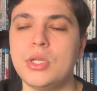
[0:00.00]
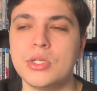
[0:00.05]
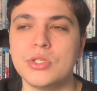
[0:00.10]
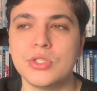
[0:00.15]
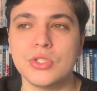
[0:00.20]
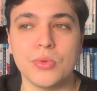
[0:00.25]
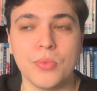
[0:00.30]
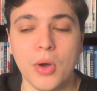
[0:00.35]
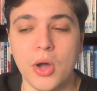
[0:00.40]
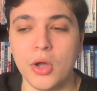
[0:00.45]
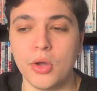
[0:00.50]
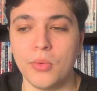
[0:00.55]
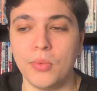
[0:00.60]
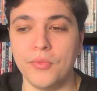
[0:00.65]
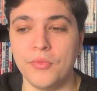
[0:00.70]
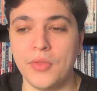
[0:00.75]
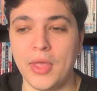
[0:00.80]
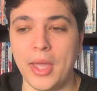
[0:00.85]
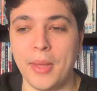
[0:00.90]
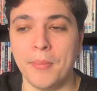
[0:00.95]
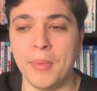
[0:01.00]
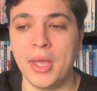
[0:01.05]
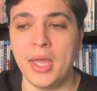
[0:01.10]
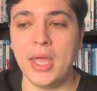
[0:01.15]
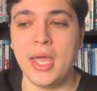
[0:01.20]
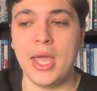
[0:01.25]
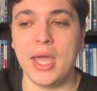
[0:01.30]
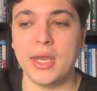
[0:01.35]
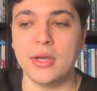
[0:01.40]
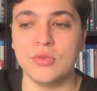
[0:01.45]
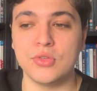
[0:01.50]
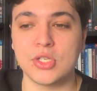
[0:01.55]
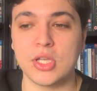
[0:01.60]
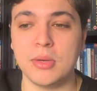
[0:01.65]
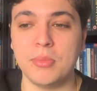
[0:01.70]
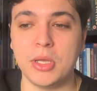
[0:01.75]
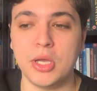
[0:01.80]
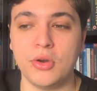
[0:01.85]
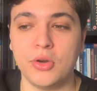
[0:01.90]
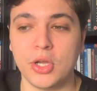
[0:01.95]
to work with them, and it was going
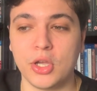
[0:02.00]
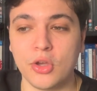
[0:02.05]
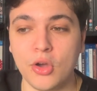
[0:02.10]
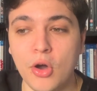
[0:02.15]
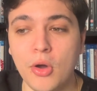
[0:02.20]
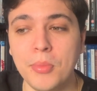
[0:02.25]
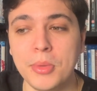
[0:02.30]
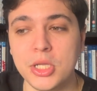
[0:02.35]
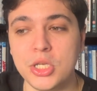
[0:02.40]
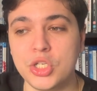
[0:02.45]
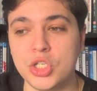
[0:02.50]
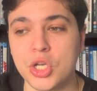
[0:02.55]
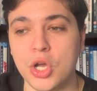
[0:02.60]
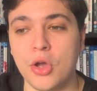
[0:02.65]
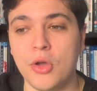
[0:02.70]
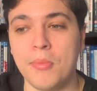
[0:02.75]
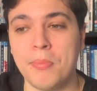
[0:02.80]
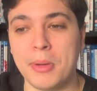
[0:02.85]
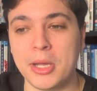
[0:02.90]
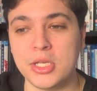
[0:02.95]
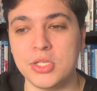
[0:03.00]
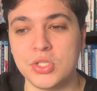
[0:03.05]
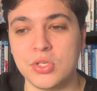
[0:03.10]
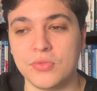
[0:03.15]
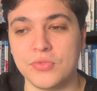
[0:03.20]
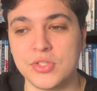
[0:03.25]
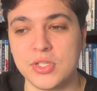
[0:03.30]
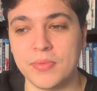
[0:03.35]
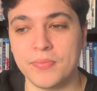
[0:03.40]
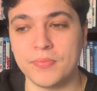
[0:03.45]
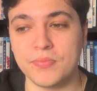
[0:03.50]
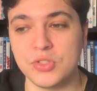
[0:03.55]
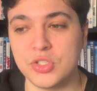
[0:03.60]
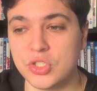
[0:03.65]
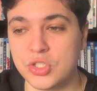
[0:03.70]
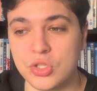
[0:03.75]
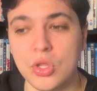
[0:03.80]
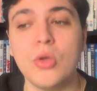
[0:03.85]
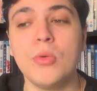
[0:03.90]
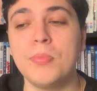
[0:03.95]
to be on a comedy show based off some
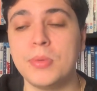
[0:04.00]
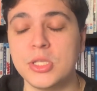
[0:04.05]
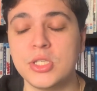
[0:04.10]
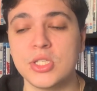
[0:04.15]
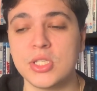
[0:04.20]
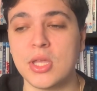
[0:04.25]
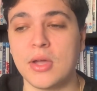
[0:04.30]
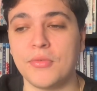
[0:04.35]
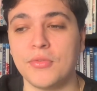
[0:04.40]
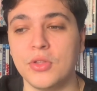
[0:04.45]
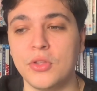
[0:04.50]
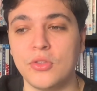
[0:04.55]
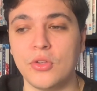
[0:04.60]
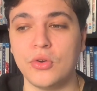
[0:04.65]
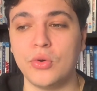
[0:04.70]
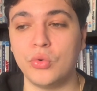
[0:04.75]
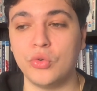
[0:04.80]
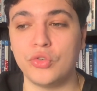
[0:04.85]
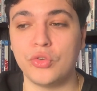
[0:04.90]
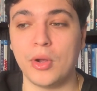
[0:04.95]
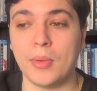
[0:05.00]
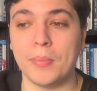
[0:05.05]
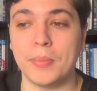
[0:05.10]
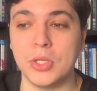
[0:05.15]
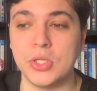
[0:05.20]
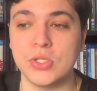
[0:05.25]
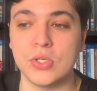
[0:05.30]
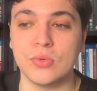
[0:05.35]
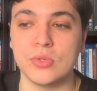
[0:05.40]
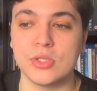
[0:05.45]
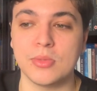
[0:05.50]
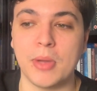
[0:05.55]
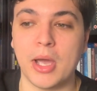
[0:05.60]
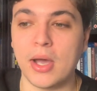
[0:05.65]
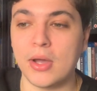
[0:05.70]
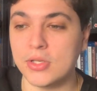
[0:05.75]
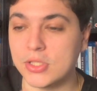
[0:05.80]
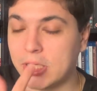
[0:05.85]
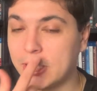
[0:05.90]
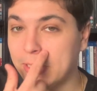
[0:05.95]
stupid stuff that Donald Trump had talked about,
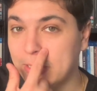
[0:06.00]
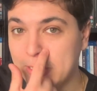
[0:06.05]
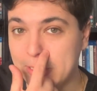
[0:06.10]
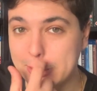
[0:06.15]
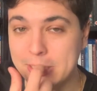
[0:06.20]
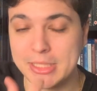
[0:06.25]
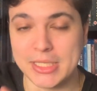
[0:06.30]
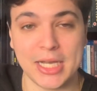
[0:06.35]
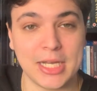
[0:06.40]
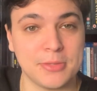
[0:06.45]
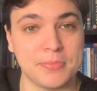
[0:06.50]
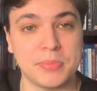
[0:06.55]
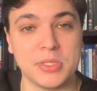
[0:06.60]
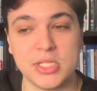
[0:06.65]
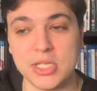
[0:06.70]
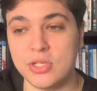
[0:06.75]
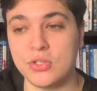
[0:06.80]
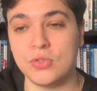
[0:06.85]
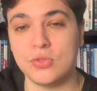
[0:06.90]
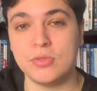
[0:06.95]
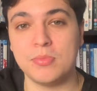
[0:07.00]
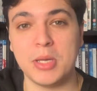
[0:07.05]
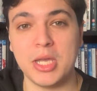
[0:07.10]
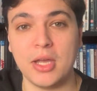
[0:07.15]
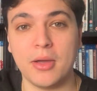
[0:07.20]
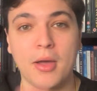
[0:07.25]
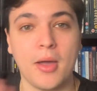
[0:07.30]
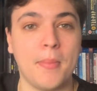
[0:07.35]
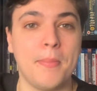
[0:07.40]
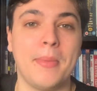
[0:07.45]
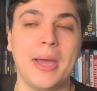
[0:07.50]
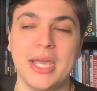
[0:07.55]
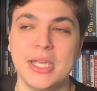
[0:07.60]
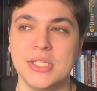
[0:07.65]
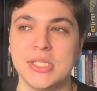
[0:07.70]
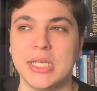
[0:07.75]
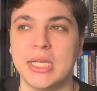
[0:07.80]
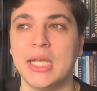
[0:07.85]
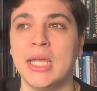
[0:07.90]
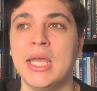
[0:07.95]
I was like, this has potential to be
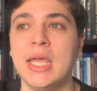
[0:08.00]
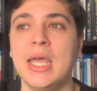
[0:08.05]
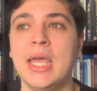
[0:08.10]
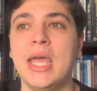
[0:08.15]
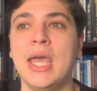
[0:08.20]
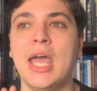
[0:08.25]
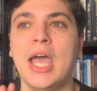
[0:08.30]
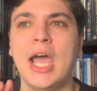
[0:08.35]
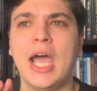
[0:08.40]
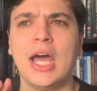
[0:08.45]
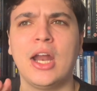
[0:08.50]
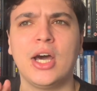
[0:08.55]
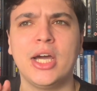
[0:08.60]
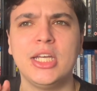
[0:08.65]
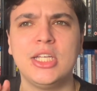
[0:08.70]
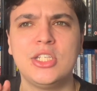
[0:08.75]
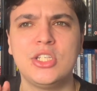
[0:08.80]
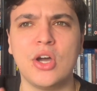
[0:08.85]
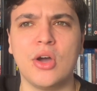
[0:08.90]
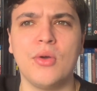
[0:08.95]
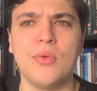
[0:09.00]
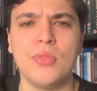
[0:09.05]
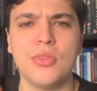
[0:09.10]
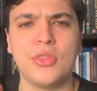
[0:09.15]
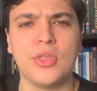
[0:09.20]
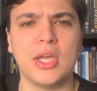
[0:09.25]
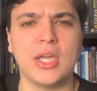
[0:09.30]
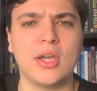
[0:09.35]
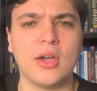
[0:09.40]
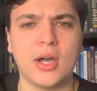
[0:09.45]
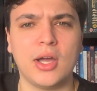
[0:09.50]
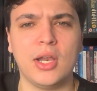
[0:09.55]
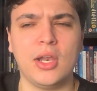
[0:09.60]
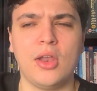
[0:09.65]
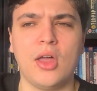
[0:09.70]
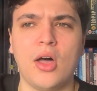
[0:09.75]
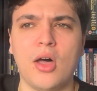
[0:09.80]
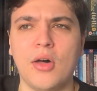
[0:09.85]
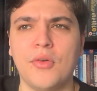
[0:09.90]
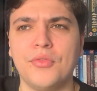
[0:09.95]
amazing. And I don't think I
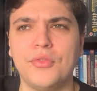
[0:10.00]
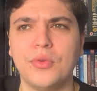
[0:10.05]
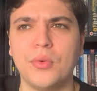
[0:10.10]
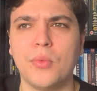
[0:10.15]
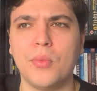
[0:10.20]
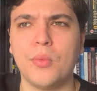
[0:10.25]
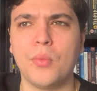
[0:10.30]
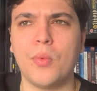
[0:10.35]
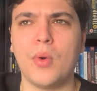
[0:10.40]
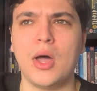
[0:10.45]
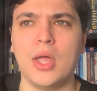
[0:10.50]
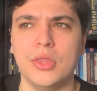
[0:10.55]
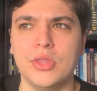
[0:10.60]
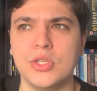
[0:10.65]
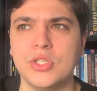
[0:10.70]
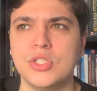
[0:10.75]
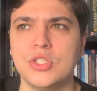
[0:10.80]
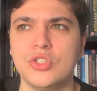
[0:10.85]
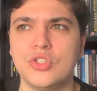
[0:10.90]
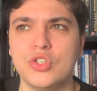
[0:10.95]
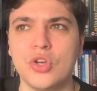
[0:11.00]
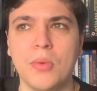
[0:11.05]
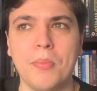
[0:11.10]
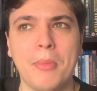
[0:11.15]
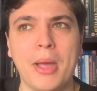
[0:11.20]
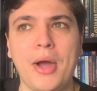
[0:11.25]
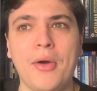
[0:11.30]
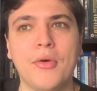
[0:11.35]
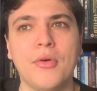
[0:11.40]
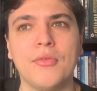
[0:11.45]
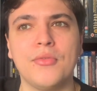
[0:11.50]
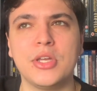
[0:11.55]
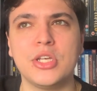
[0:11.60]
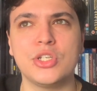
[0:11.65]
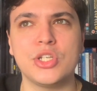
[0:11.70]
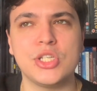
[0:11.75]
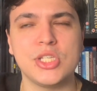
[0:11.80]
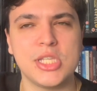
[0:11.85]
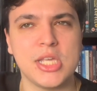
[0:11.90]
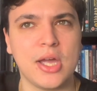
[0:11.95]
laughed once. John
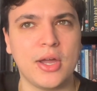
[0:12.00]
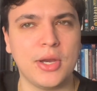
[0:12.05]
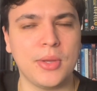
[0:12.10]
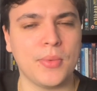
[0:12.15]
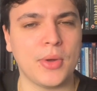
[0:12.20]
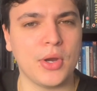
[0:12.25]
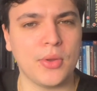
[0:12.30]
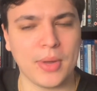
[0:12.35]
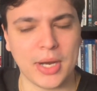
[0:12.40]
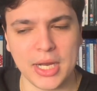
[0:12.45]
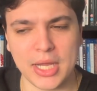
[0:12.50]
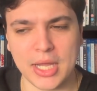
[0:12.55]
Malkovich is the only one who had a